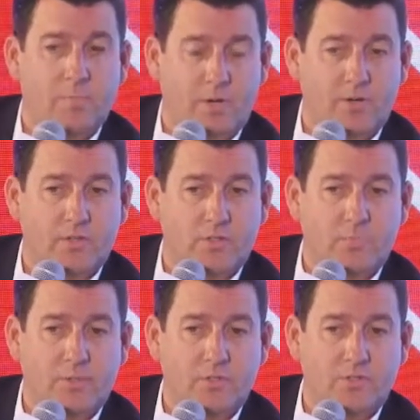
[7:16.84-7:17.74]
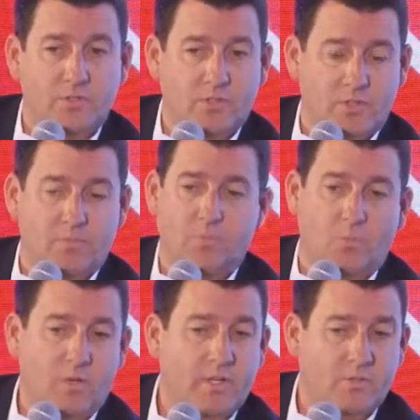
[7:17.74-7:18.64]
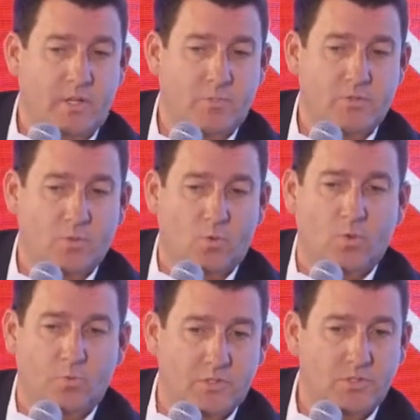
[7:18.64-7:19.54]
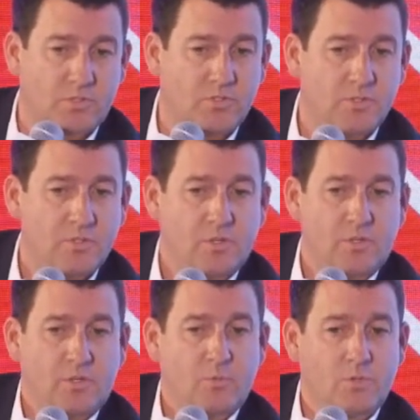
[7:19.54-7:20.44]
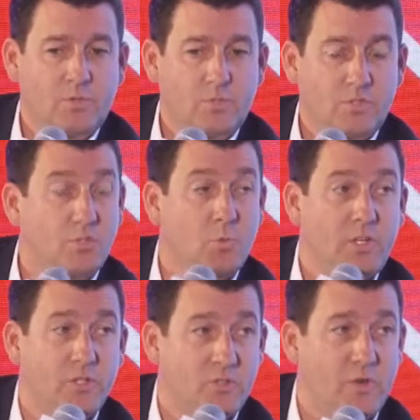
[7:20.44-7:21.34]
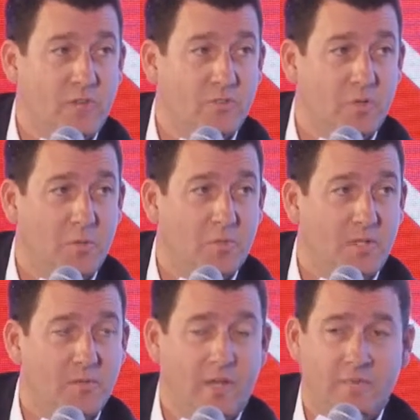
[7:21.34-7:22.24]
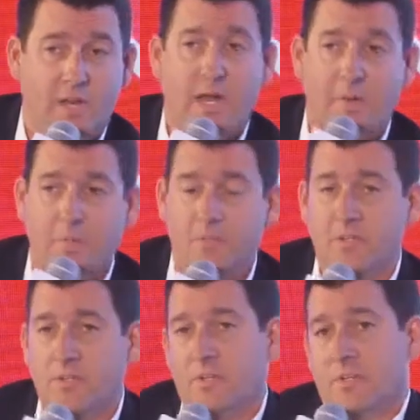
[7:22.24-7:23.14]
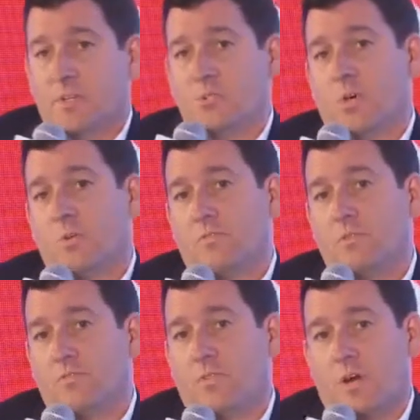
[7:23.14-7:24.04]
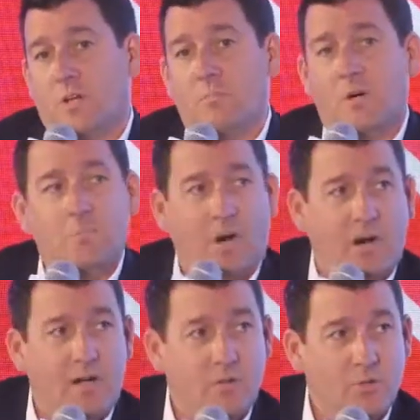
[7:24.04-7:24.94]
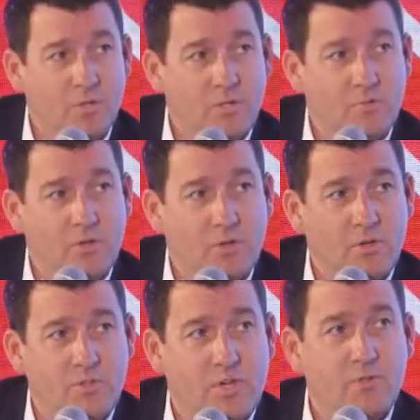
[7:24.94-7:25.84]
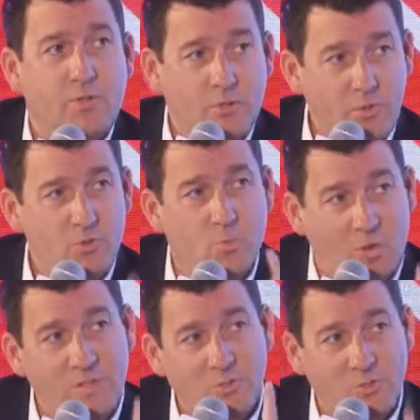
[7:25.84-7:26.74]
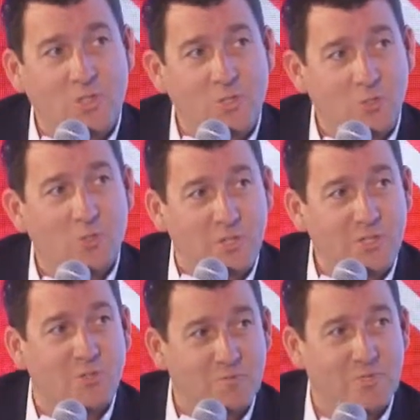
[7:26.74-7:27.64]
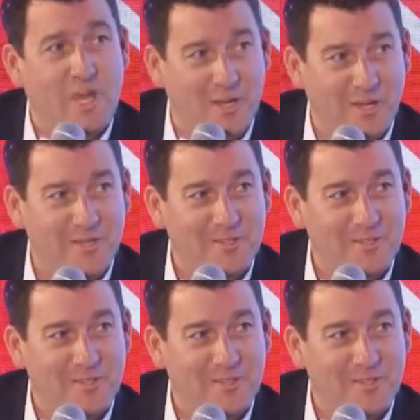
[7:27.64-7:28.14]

better experiences. Uh, one example is Orbitz which is a Swedish travel company. They have an app. So if you fly to Mumbai and you're looking for a hotel, they'll use one singular piece of data